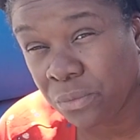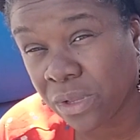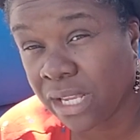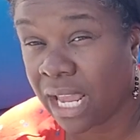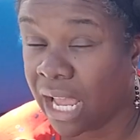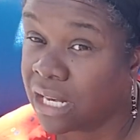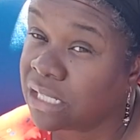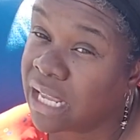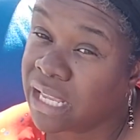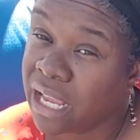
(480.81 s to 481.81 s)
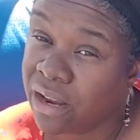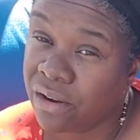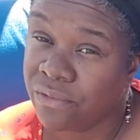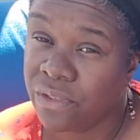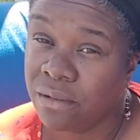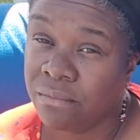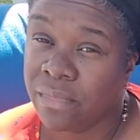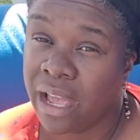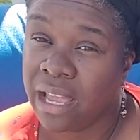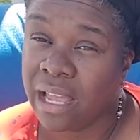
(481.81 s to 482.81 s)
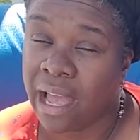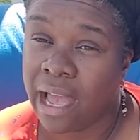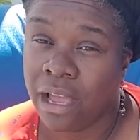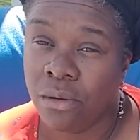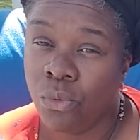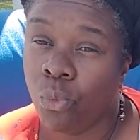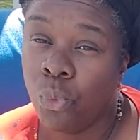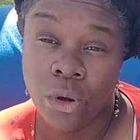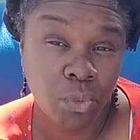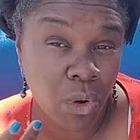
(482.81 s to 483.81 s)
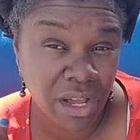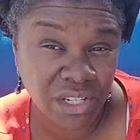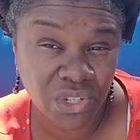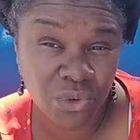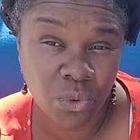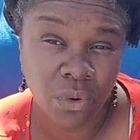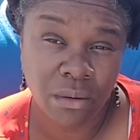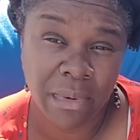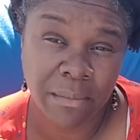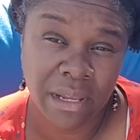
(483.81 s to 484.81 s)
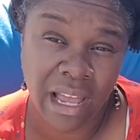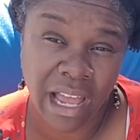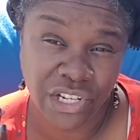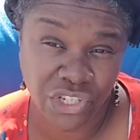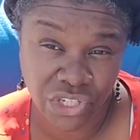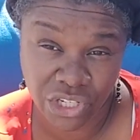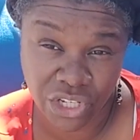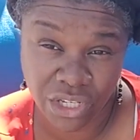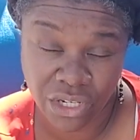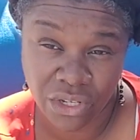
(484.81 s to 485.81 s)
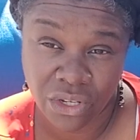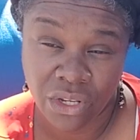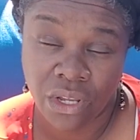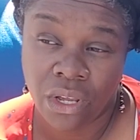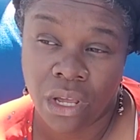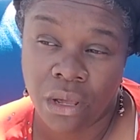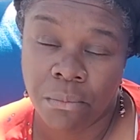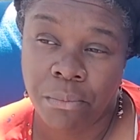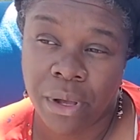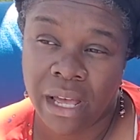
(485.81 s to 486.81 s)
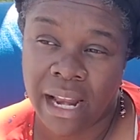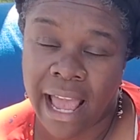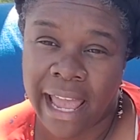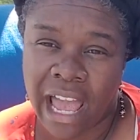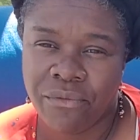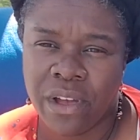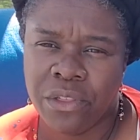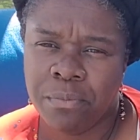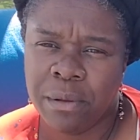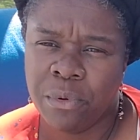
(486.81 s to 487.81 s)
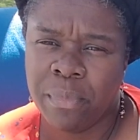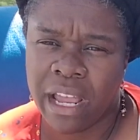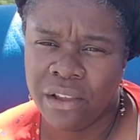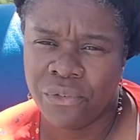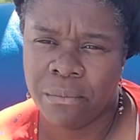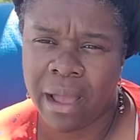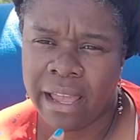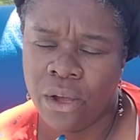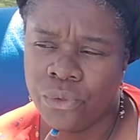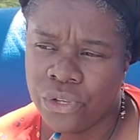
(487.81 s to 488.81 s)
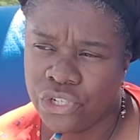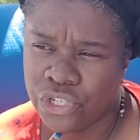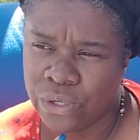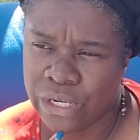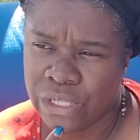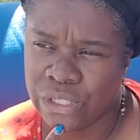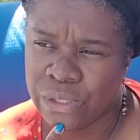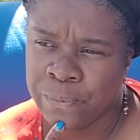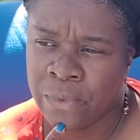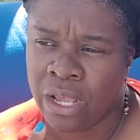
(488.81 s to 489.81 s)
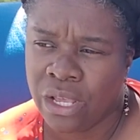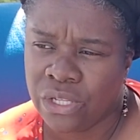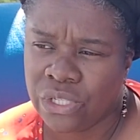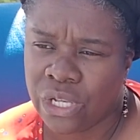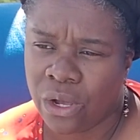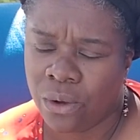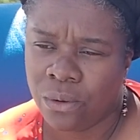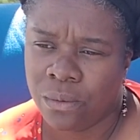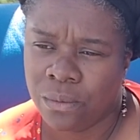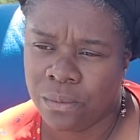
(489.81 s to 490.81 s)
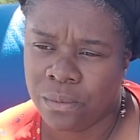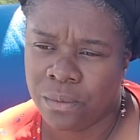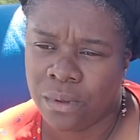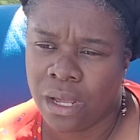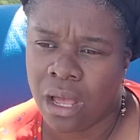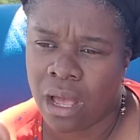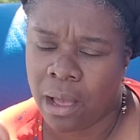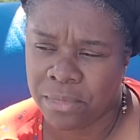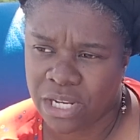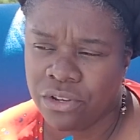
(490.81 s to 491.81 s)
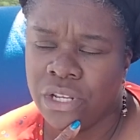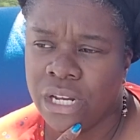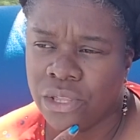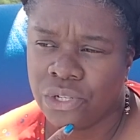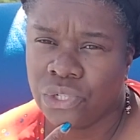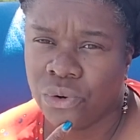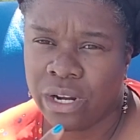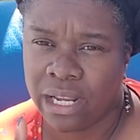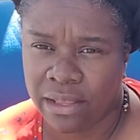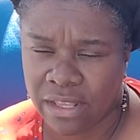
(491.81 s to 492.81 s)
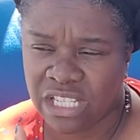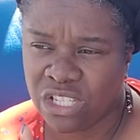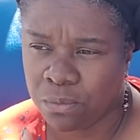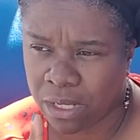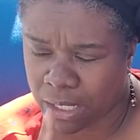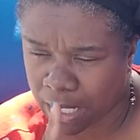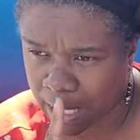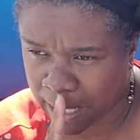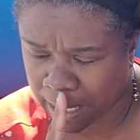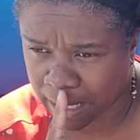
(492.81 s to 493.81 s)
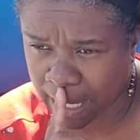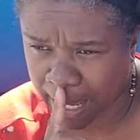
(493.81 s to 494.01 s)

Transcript: really can't take care of them like I would want to, or maybe I should. But I have other people paying for my health insurance. So I'm gonna tell you another story, and this is what I